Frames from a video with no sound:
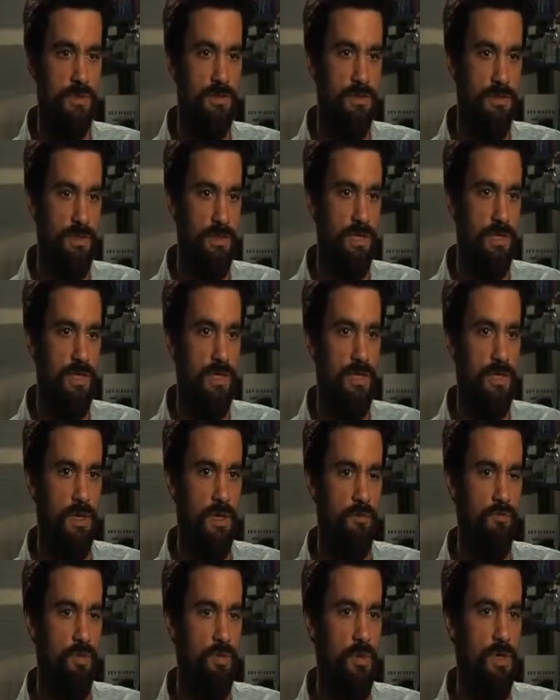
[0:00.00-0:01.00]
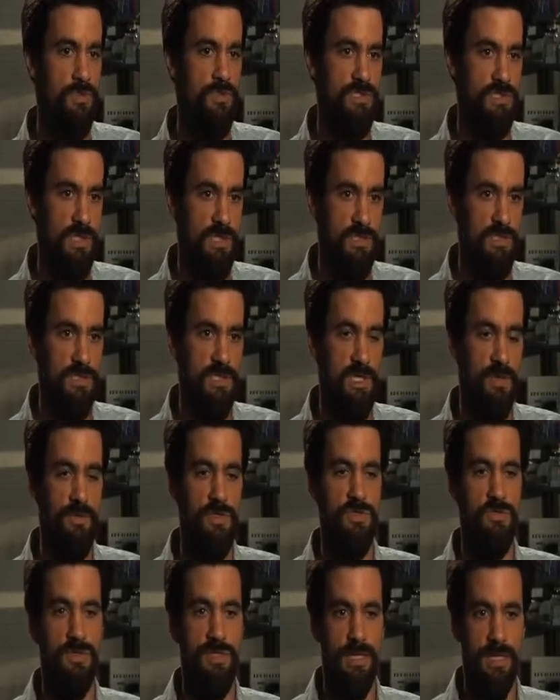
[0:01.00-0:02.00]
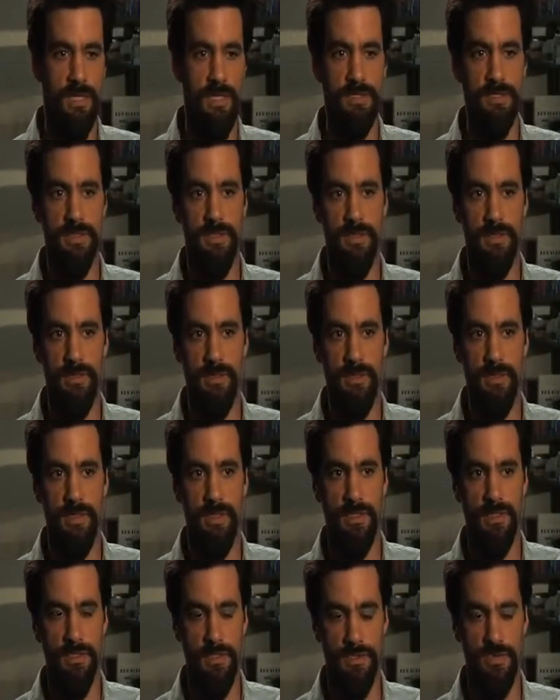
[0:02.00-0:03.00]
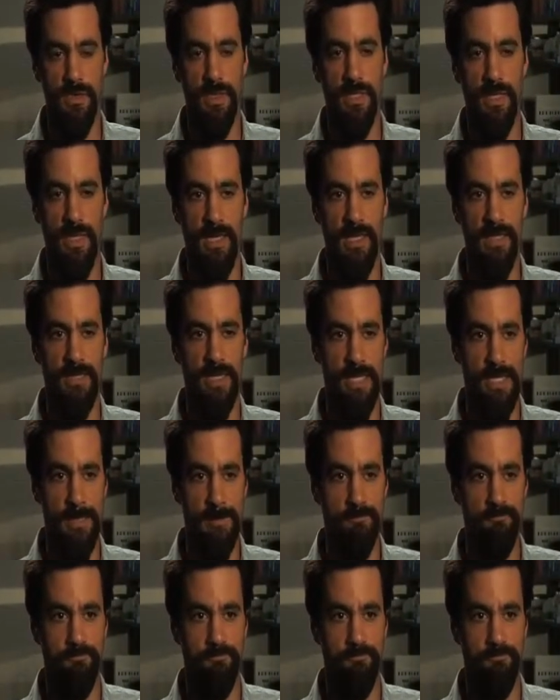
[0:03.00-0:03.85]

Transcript: the remote sensing imagery data to try and get at that.